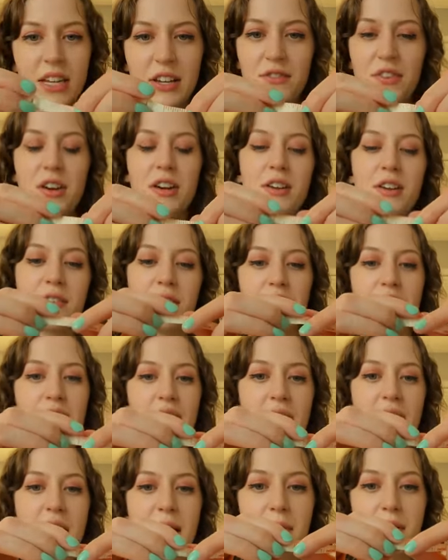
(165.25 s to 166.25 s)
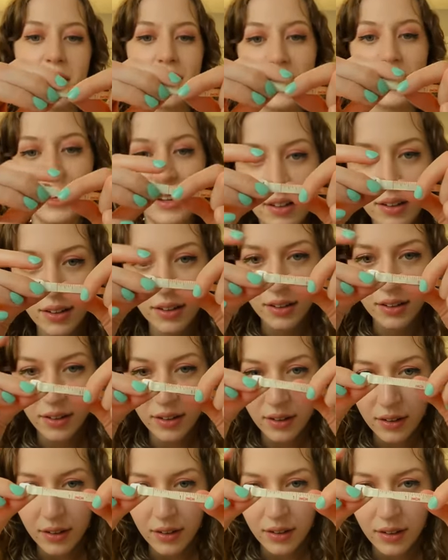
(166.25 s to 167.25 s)
If not, you can just eyeball it.
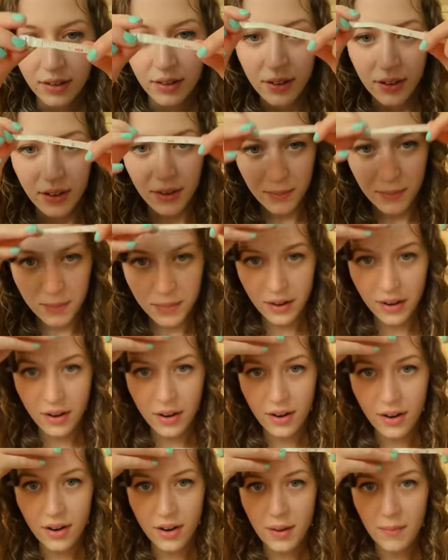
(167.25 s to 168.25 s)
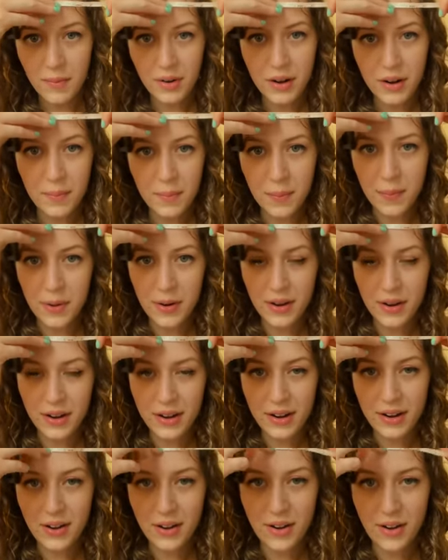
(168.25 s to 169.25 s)
But I'm going to put
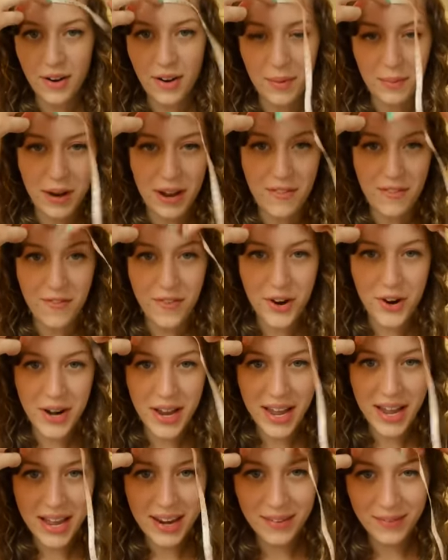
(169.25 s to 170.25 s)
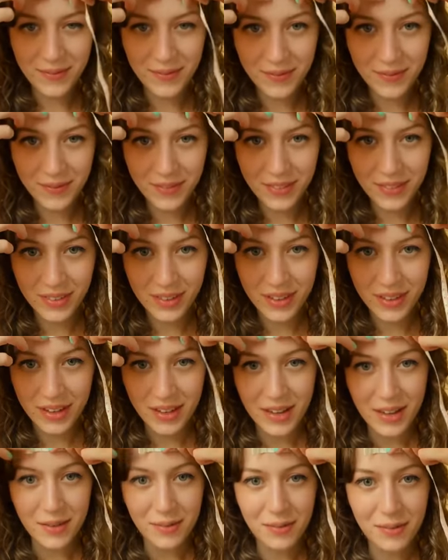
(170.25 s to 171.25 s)
it on my forehead.
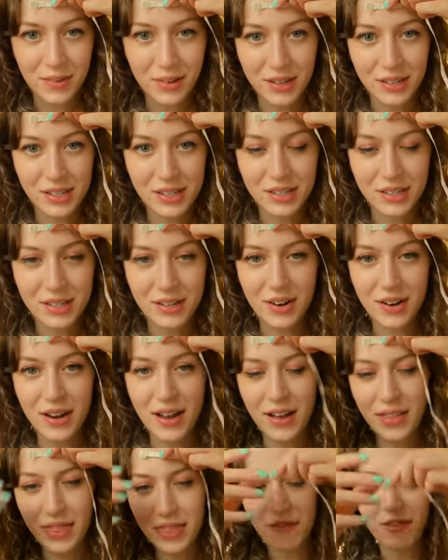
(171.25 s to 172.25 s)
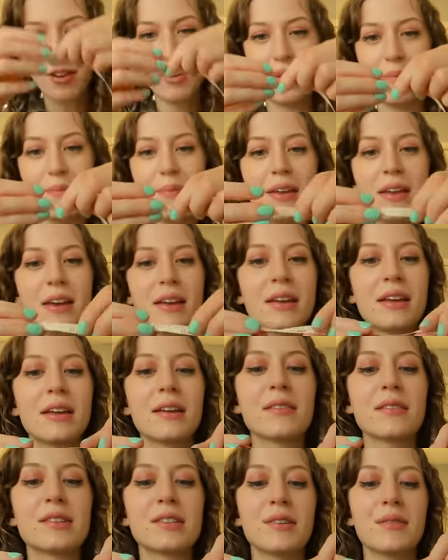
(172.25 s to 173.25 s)
I'm going to start at the very
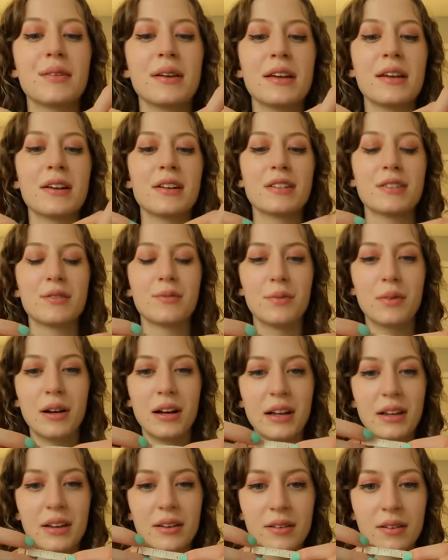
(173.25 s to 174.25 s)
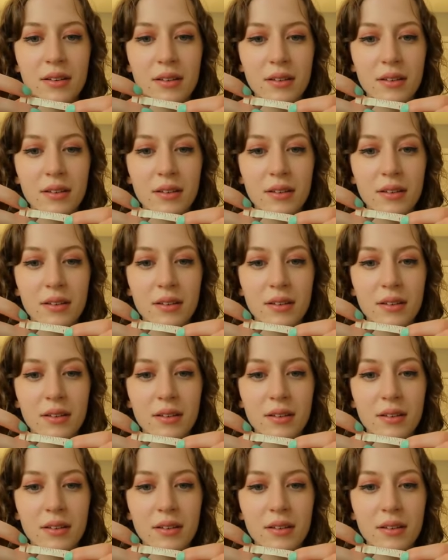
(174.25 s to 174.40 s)
beginning. So here's 1.